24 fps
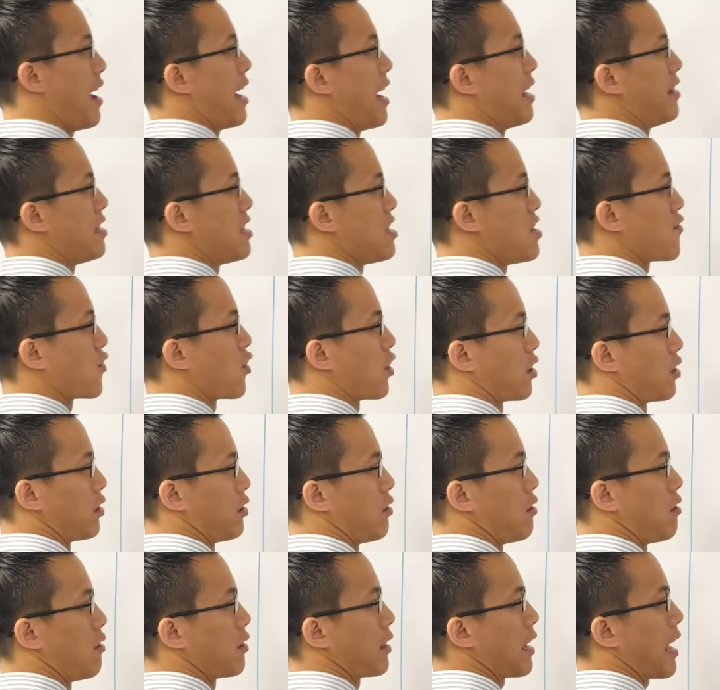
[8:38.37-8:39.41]
and then you've got a
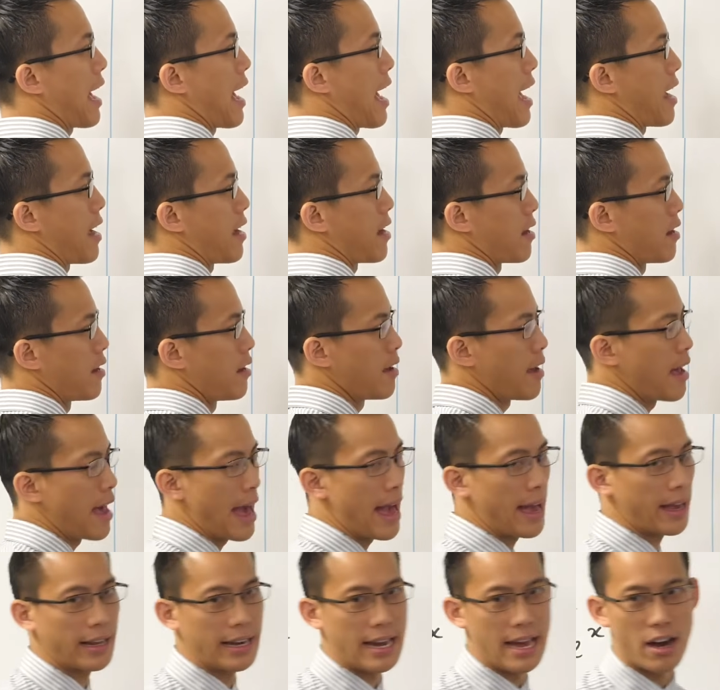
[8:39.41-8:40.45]
log a
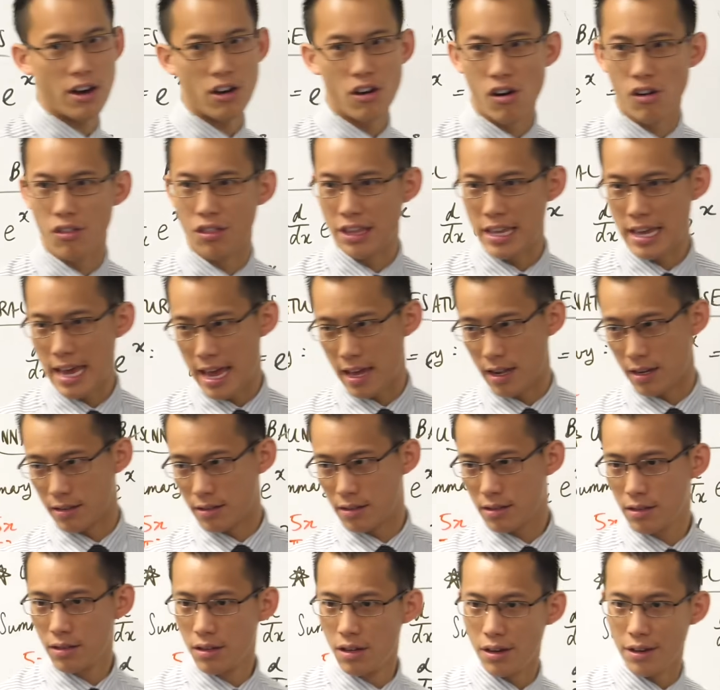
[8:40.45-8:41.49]
hanging out on the end.